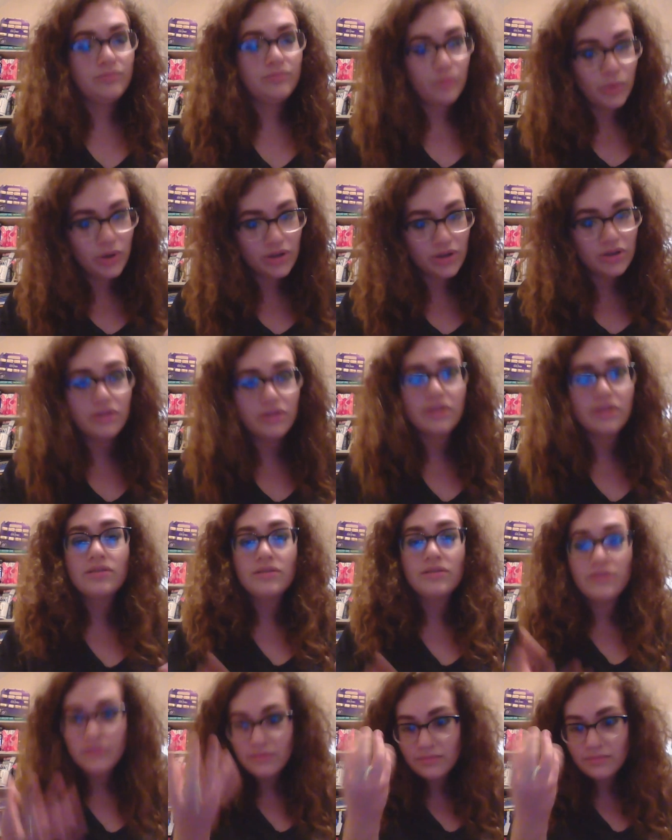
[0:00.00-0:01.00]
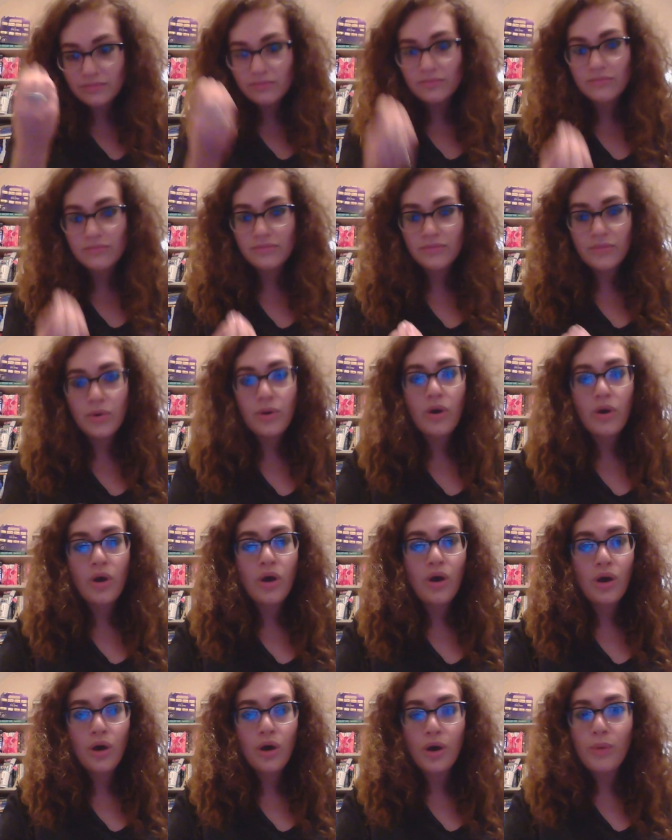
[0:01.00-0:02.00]
We can do this.
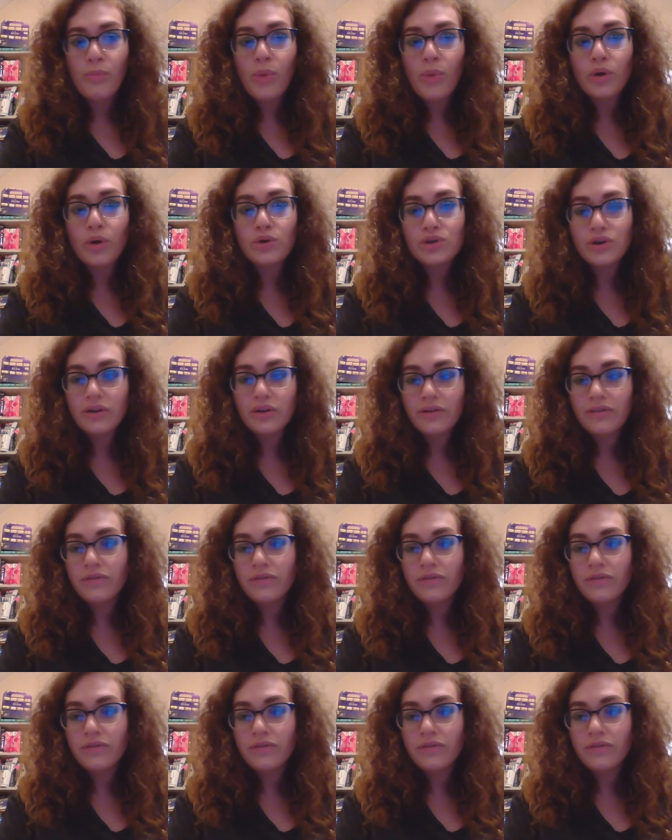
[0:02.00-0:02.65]
Composure.